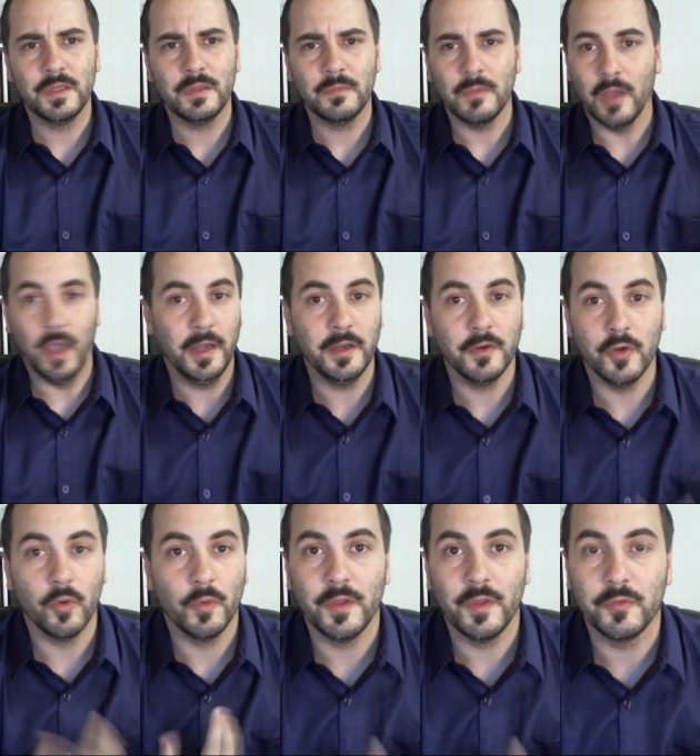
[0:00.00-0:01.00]
I didn't know
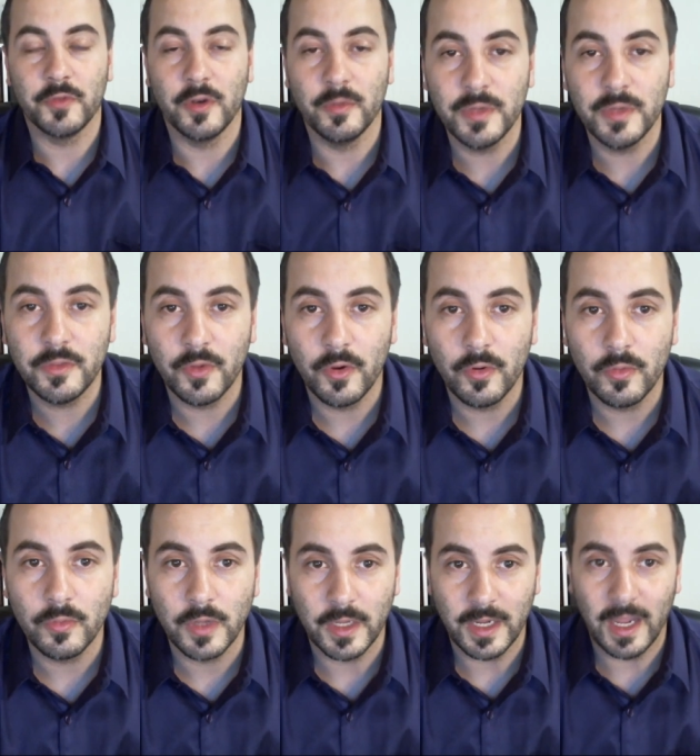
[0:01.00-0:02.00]
what that was going to be though.
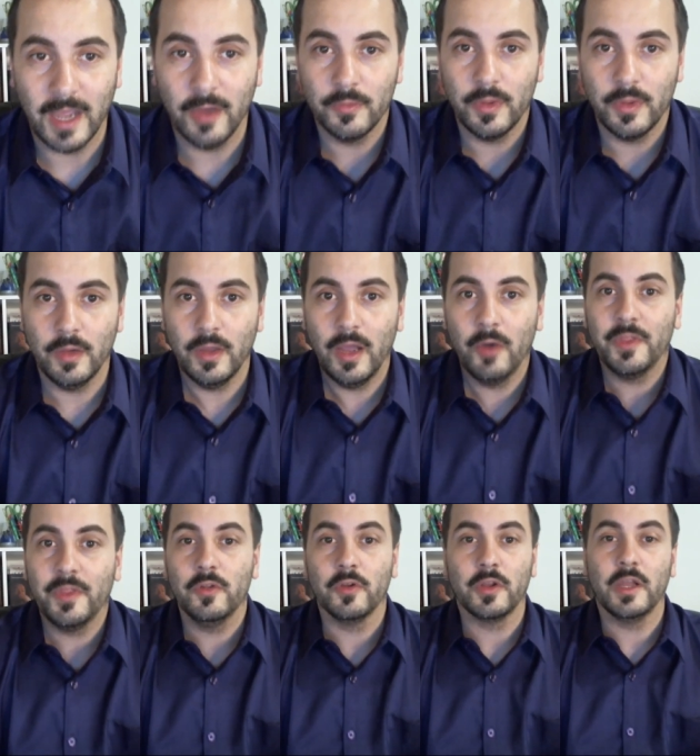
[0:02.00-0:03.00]
Like how how would
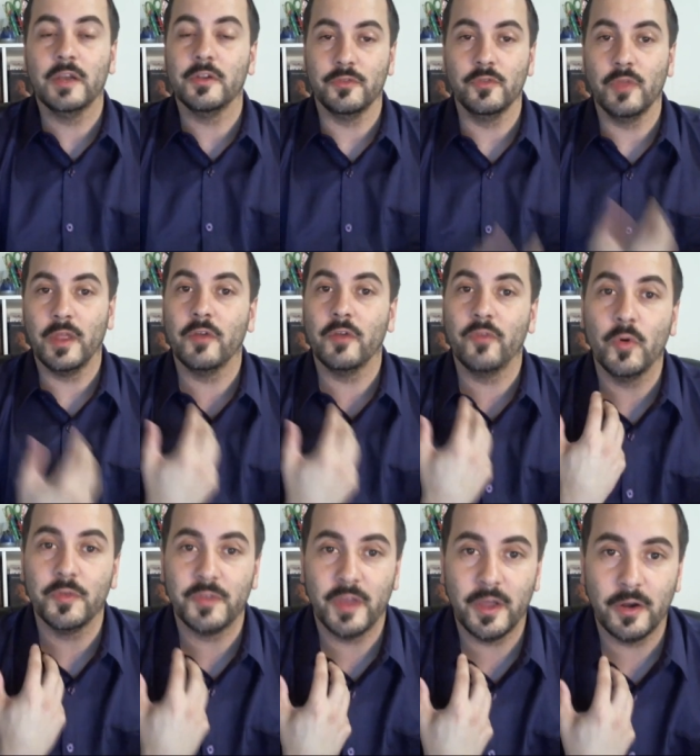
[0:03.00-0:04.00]
that look? I just knew that I've
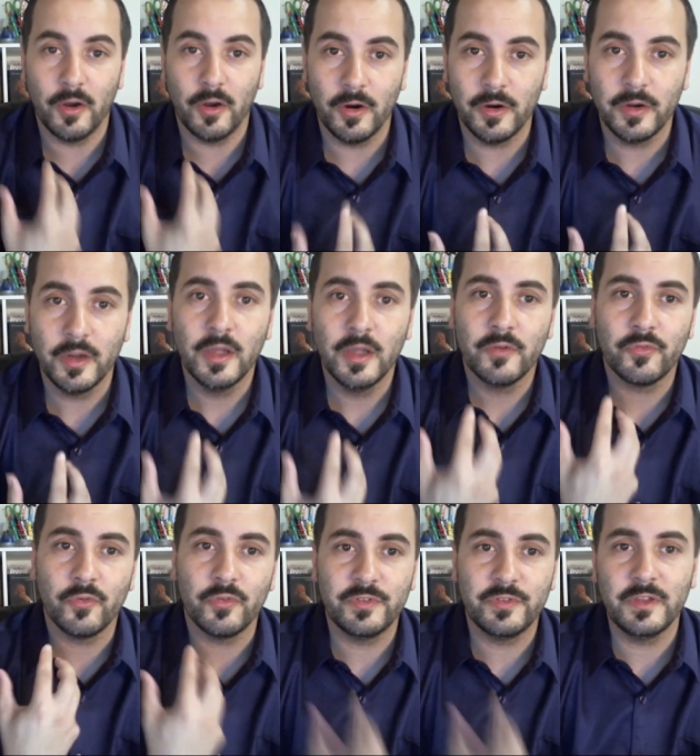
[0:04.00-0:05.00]
always had a heart for
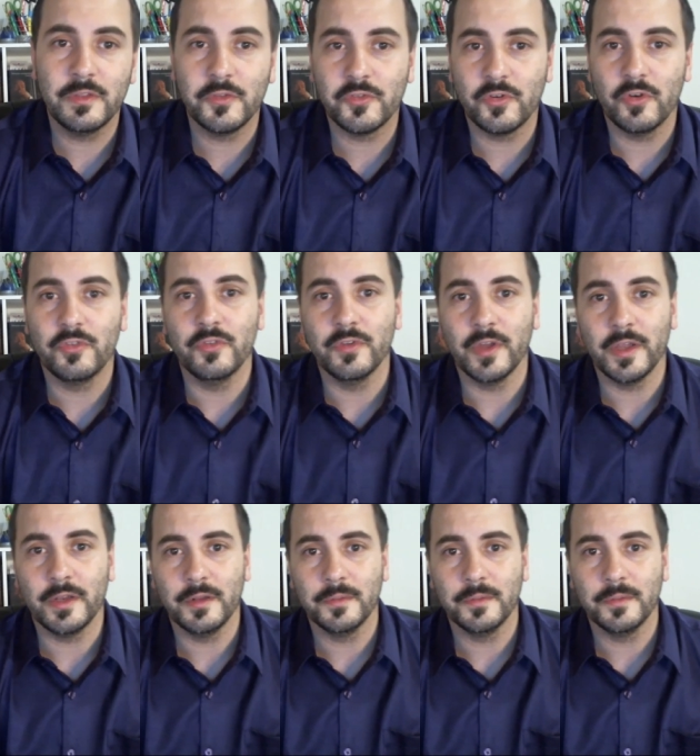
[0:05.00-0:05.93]
seeing the church united.